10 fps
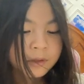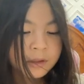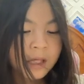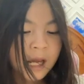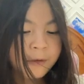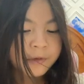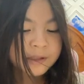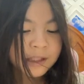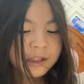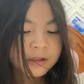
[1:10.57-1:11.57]
The
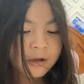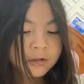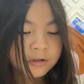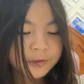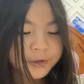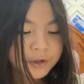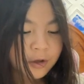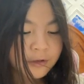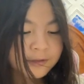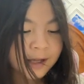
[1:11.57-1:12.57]
evidence also
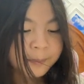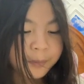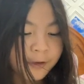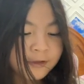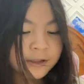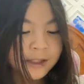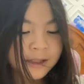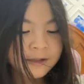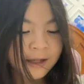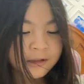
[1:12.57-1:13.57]
shows that both
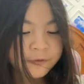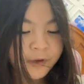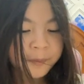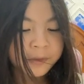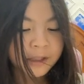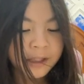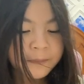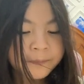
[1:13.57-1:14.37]
Lisa's family